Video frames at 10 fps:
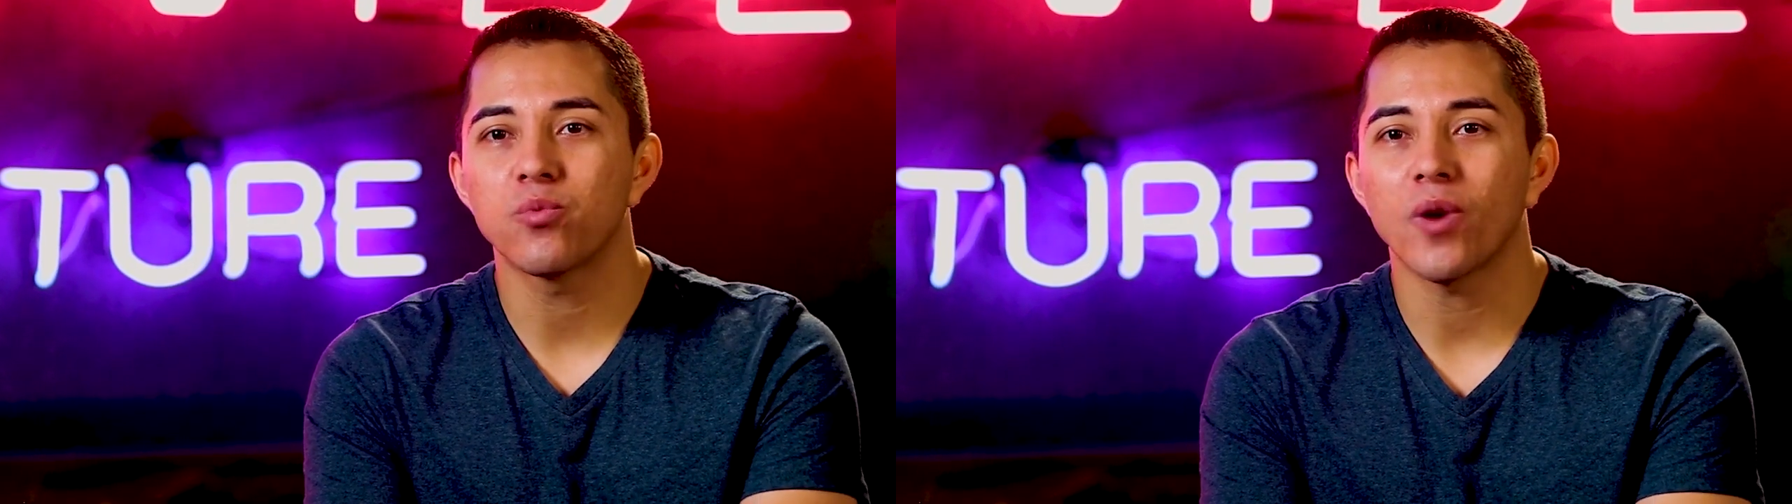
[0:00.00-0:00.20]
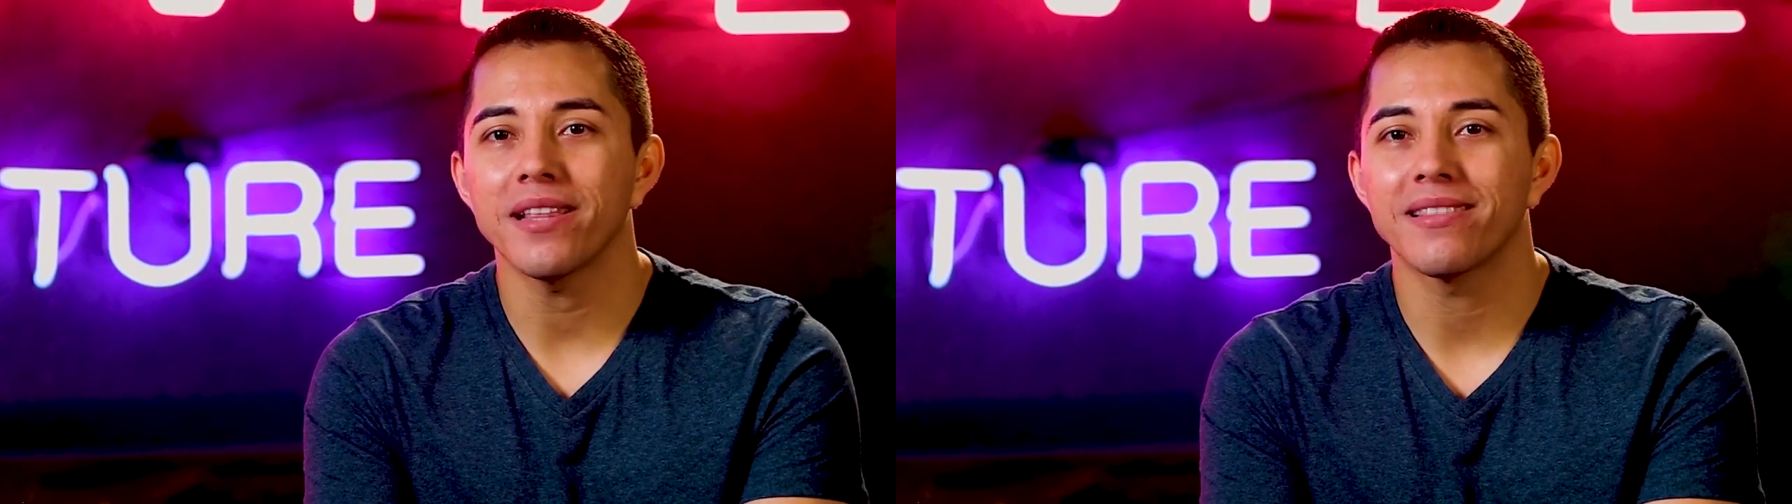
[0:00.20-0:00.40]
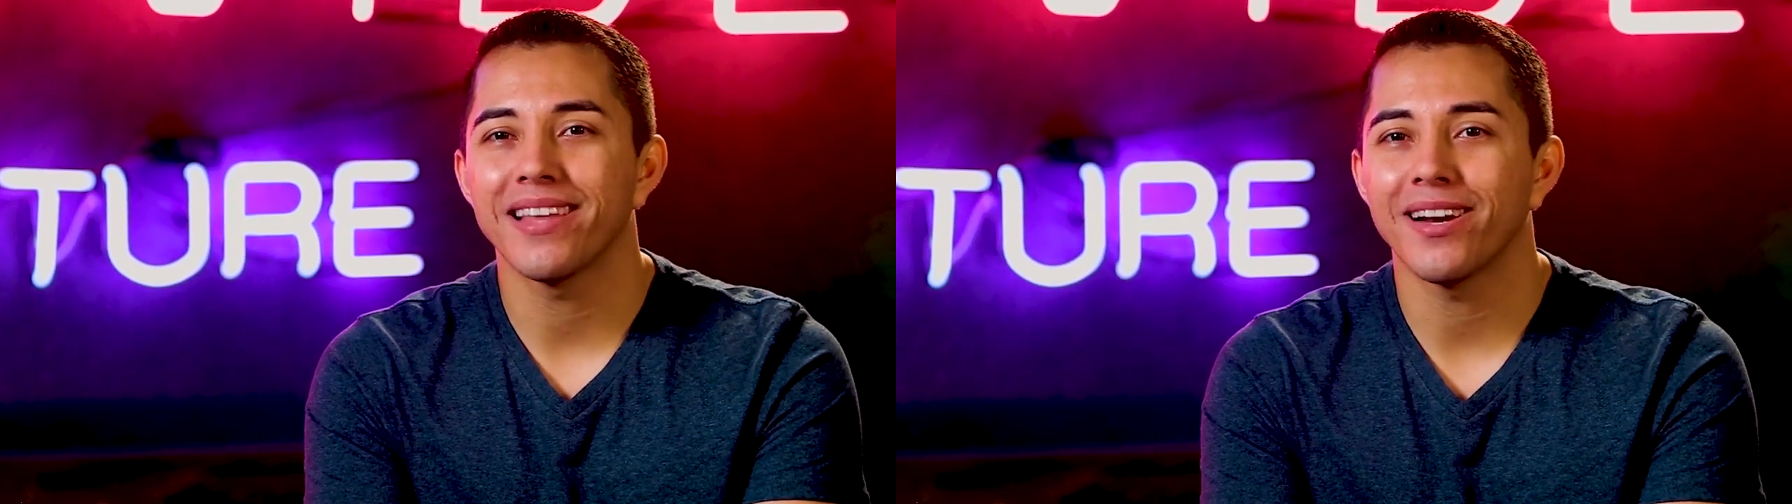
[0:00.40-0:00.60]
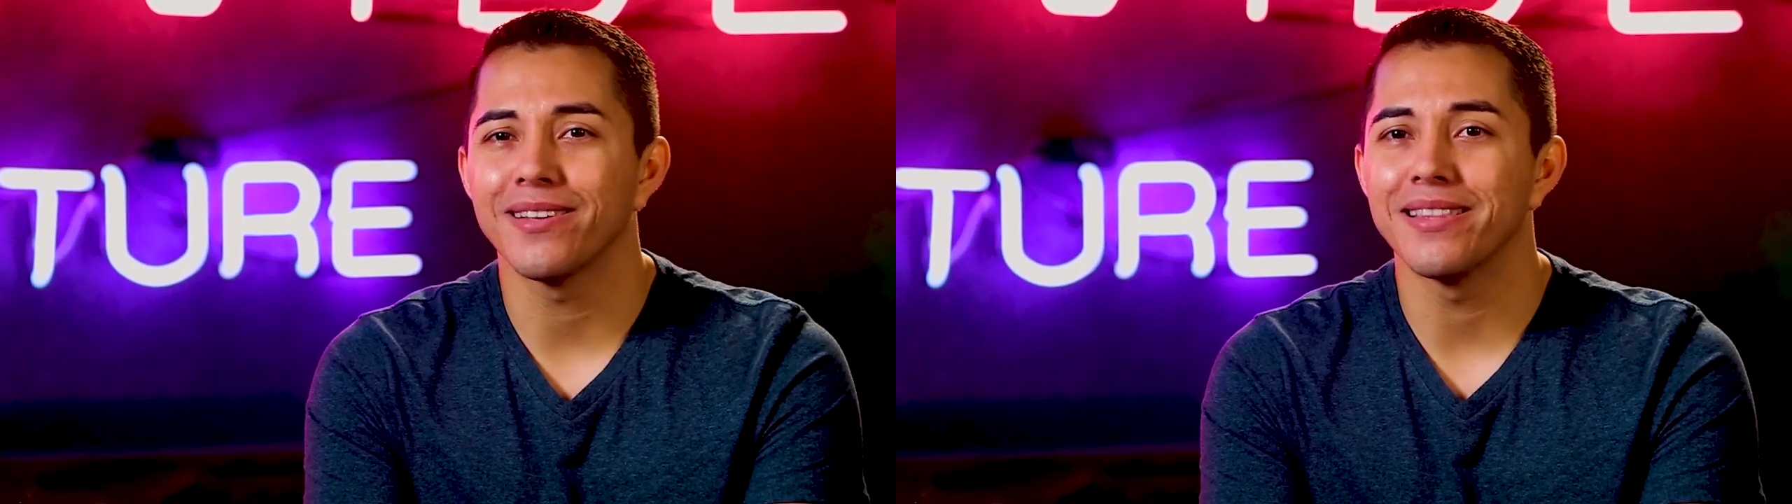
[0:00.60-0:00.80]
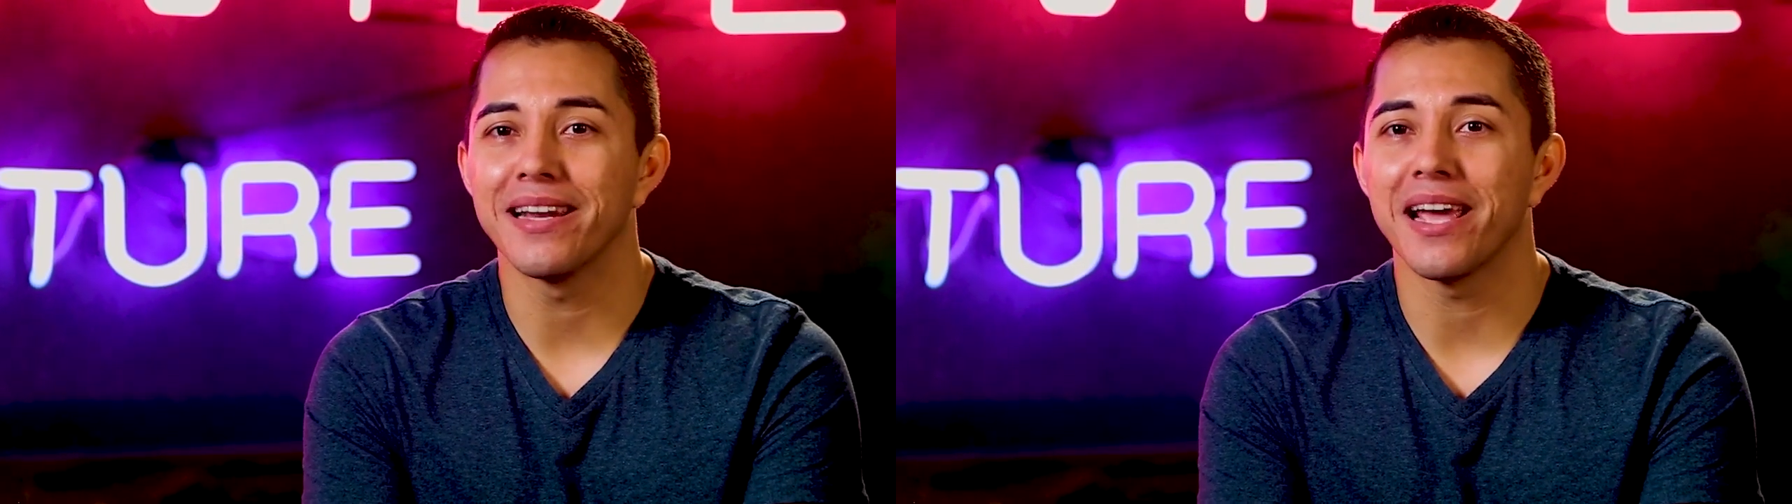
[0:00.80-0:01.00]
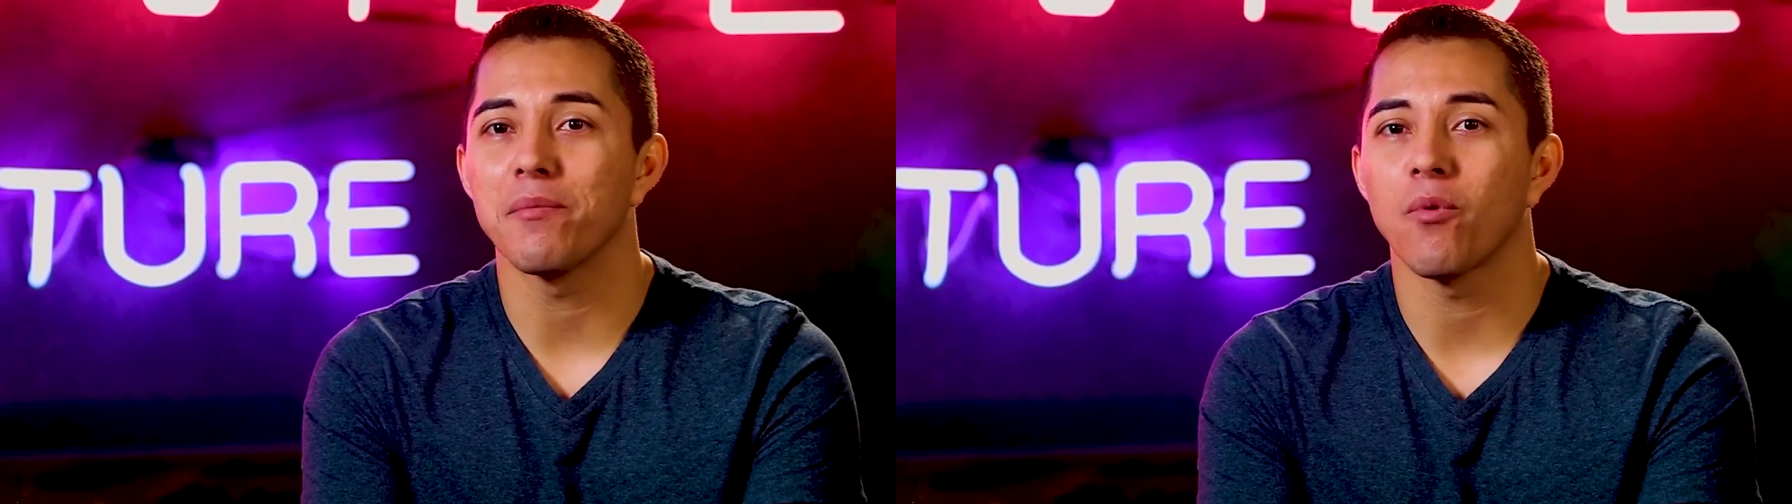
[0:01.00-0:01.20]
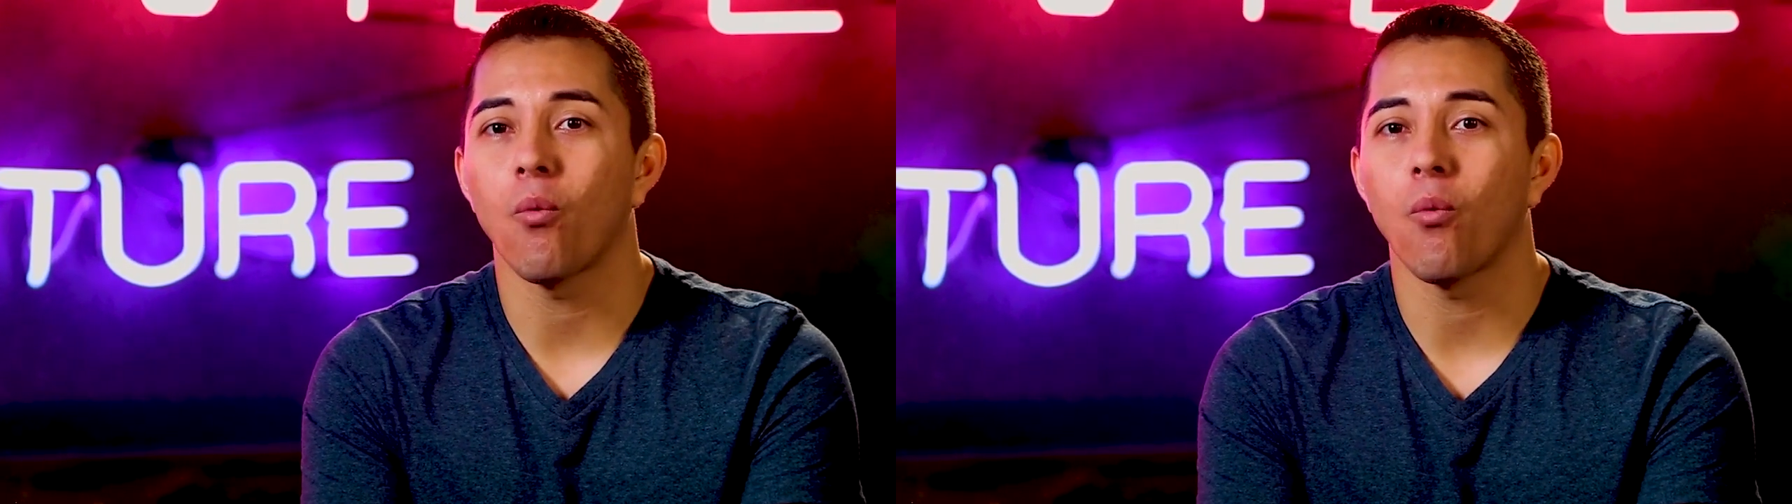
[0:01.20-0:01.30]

right there in the name,